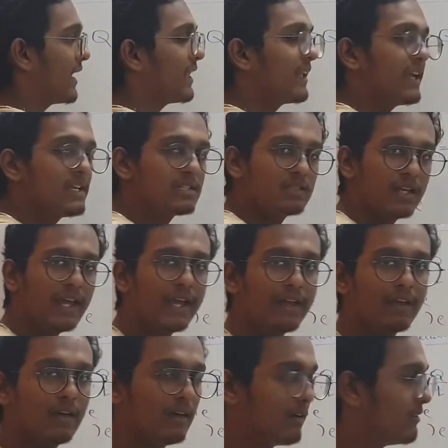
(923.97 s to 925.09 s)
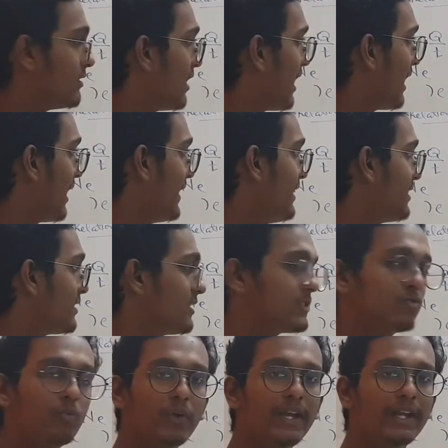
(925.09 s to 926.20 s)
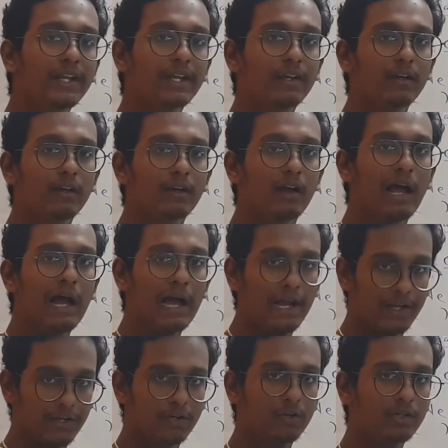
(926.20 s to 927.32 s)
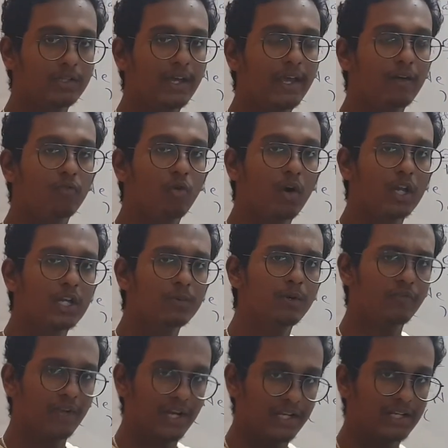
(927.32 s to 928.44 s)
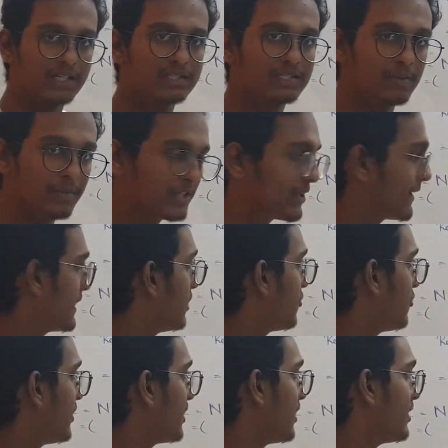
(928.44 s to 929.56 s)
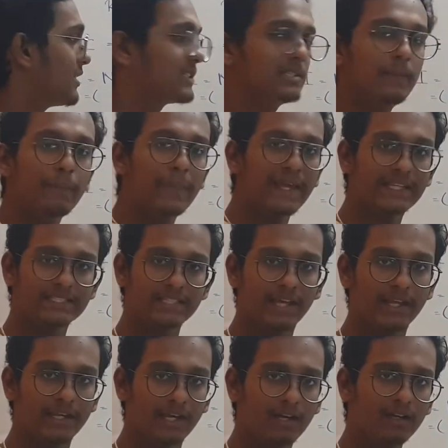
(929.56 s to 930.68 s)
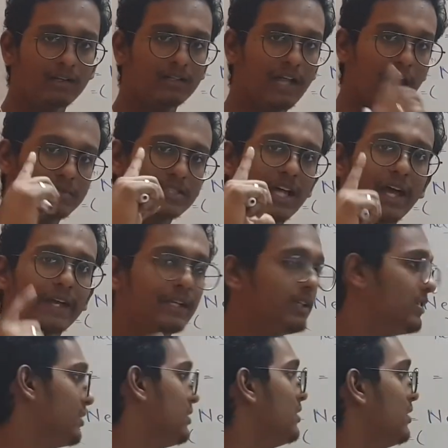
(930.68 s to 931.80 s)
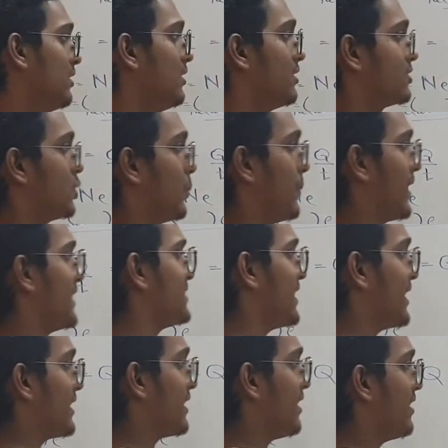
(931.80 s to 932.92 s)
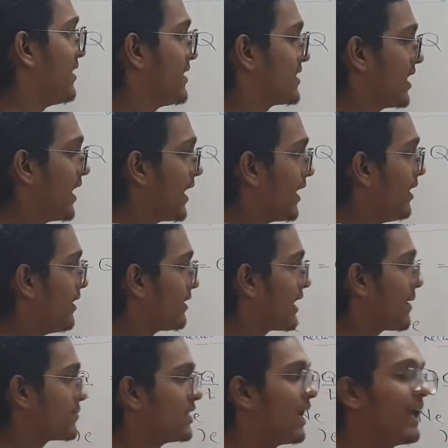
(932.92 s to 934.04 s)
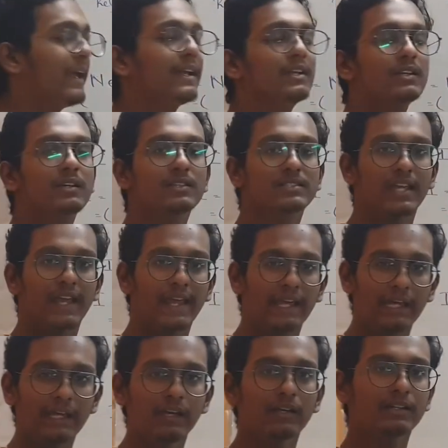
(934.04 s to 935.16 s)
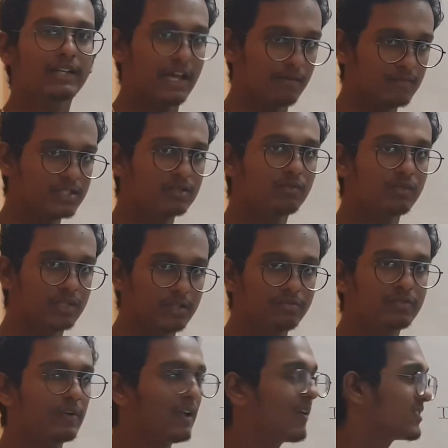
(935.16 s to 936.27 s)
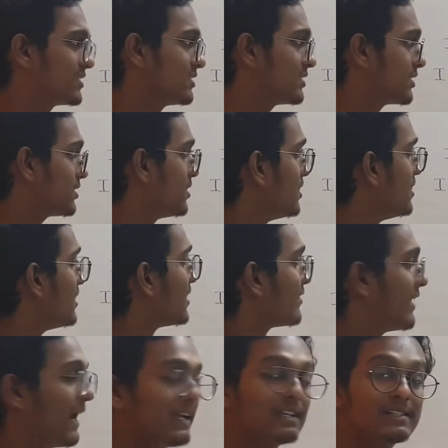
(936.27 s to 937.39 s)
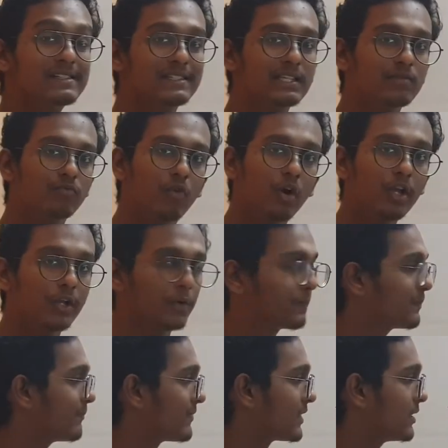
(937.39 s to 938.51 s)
area is A, height is VD, and you know the volume of any symmetrical figure is the base area times the height. So base area is A times the height, is A times drift velocity. That is the volume.